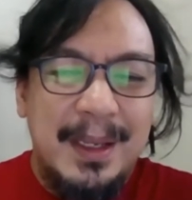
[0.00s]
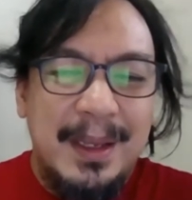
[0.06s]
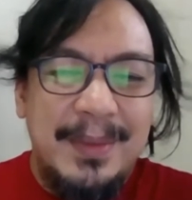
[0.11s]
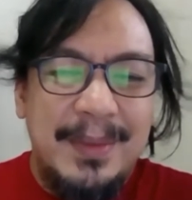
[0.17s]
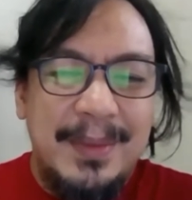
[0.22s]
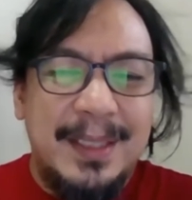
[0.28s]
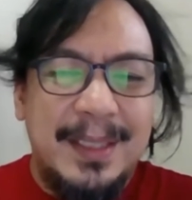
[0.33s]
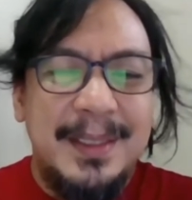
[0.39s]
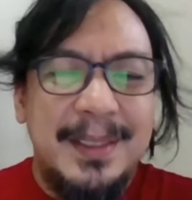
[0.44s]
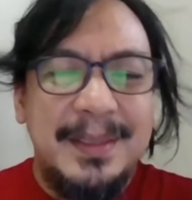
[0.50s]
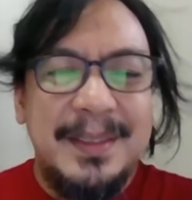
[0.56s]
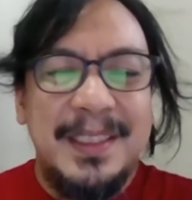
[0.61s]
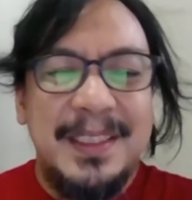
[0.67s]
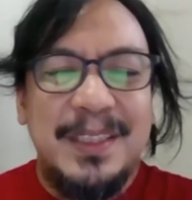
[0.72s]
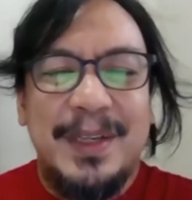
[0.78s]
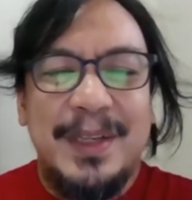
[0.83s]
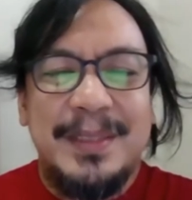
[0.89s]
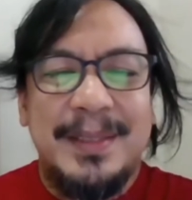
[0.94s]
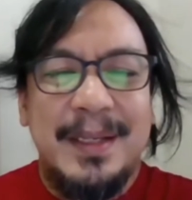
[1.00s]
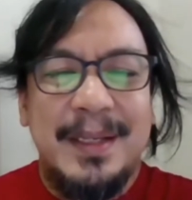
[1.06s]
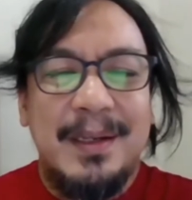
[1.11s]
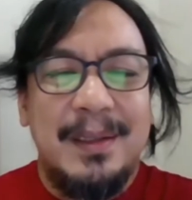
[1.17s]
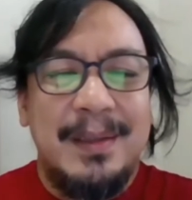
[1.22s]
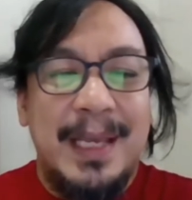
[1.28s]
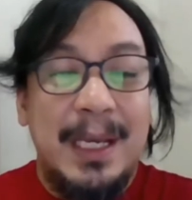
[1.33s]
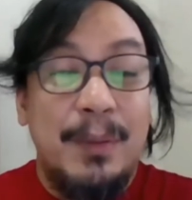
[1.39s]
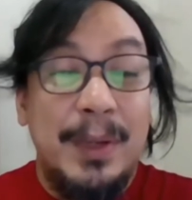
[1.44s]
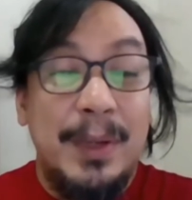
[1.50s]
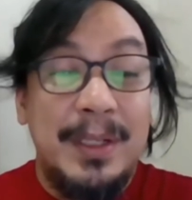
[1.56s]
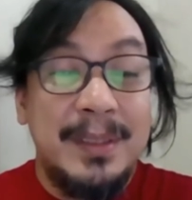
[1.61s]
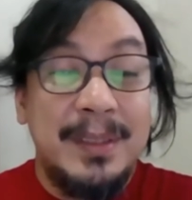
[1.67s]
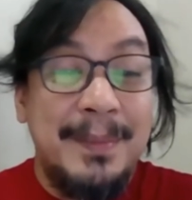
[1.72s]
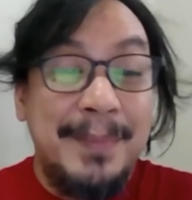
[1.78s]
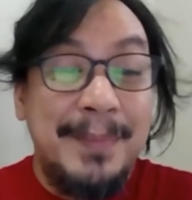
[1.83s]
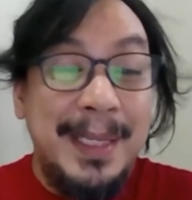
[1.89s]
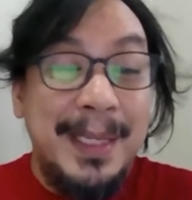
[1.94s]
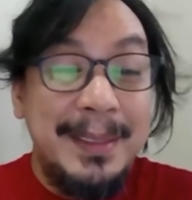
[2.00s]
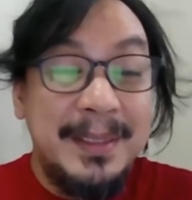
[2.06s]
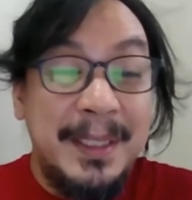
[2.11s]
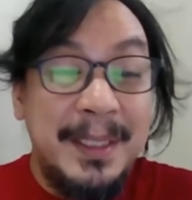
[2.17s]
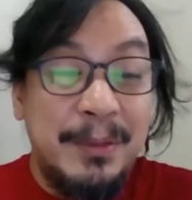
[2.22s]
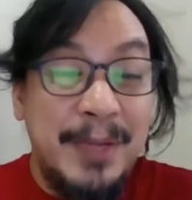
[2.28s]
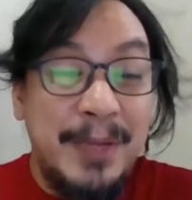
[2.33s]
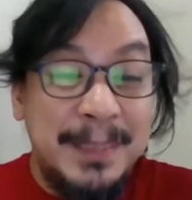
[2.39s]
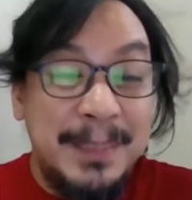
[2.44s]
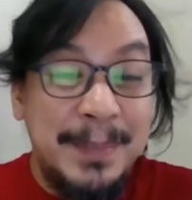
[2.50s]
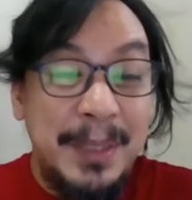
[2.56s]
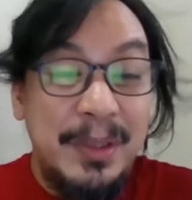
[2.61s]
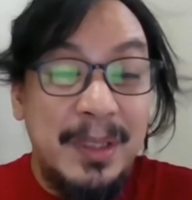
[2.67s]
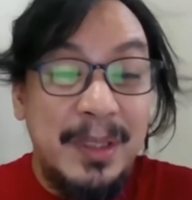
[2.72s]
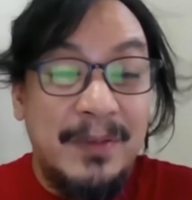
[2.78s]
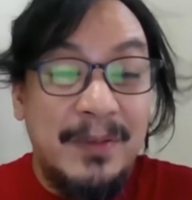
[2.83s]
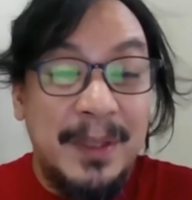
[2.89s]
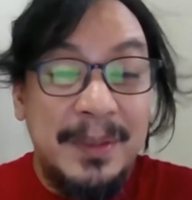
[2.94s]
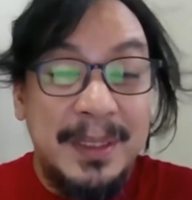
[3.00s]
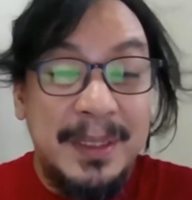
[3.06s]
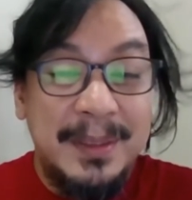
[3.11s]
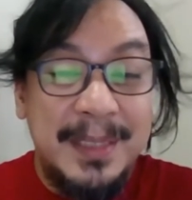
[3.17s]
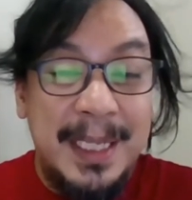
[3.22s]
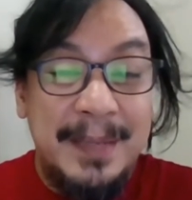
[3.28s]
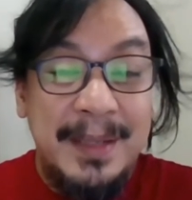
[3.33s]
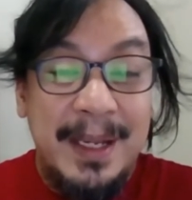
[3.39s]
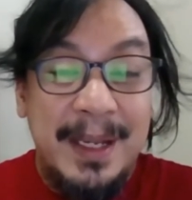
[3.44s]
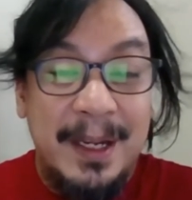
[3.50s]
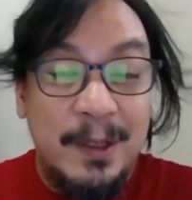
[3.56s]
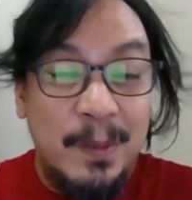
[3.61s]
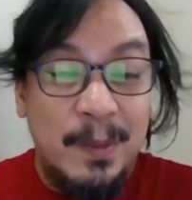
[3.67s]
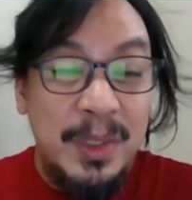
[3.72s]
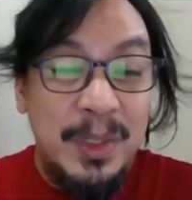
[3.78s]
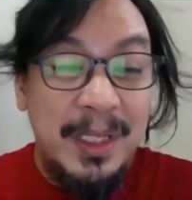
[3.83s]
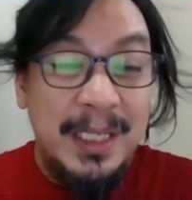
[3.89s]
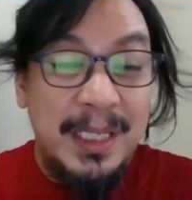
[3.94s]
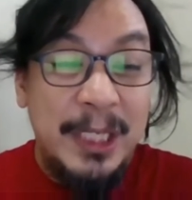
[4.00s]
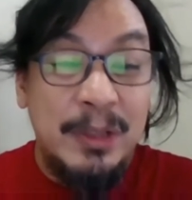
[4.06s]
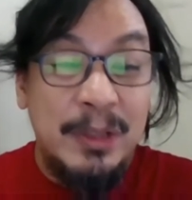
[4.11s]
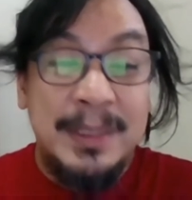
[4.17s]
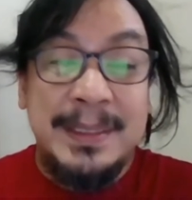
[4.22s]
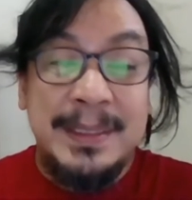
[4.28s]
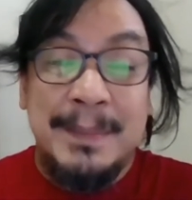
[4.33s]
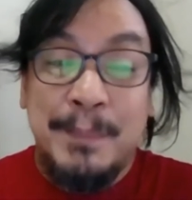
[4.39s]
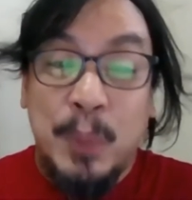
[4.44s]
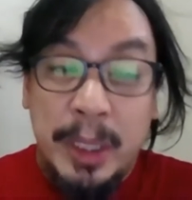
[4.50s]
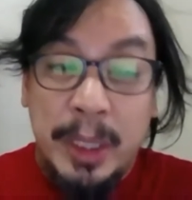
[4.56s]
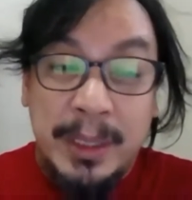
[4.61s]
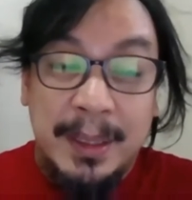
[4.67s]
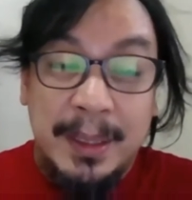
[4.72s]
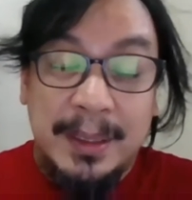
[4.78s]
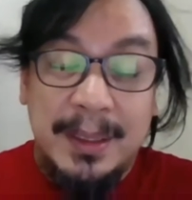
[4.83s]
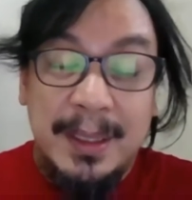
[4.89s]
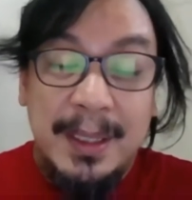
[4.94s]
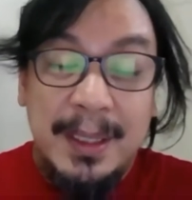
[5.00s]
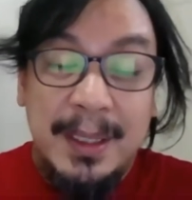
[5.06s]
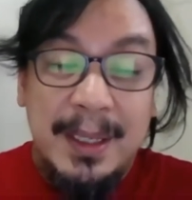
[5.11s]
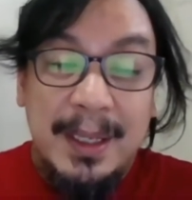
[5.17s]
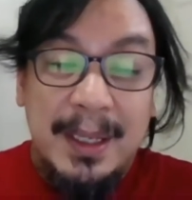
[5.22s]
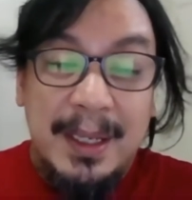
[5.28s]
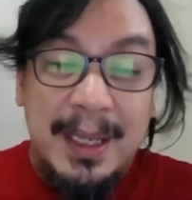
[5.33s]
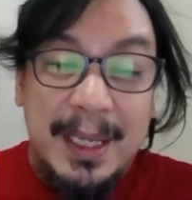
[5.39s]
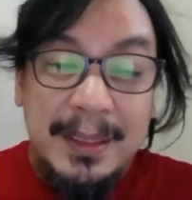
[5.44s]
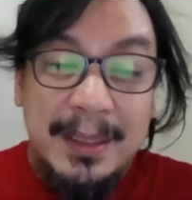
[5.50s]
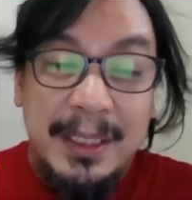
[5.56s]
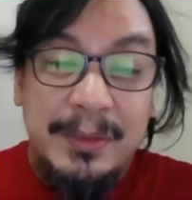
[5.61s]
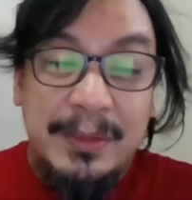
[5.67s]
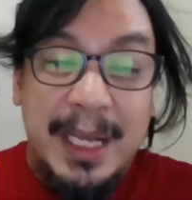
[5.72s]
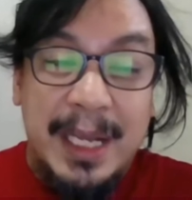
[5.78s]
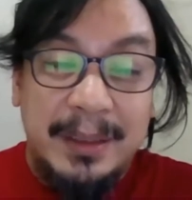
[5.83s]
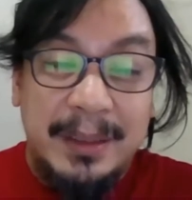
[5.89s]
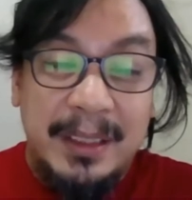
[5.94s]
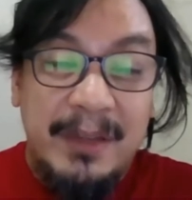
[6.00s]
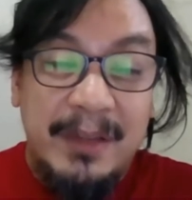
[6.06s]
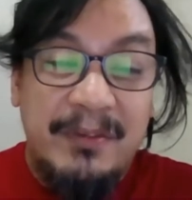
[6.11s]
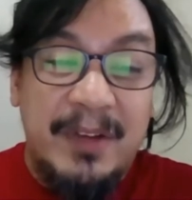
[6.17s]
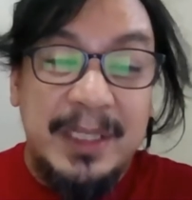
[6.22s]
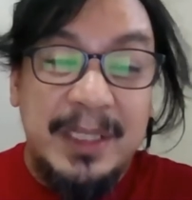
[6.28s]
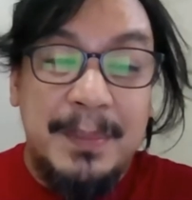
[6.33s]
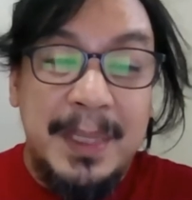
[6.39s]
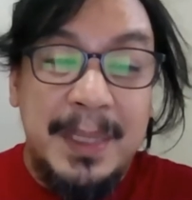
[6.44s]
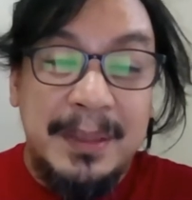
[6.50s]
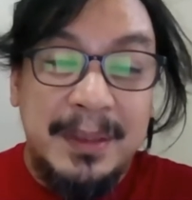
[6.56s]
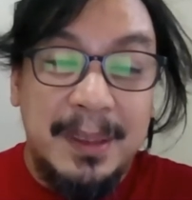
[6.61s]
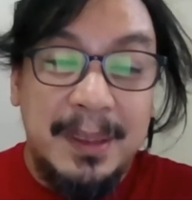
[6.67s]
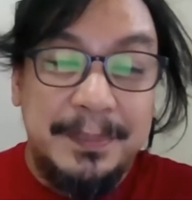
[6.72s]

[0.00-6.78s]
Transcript: The existence of a single language as the basis and transmitter of understanding and communication is important, and in reality, fundamental.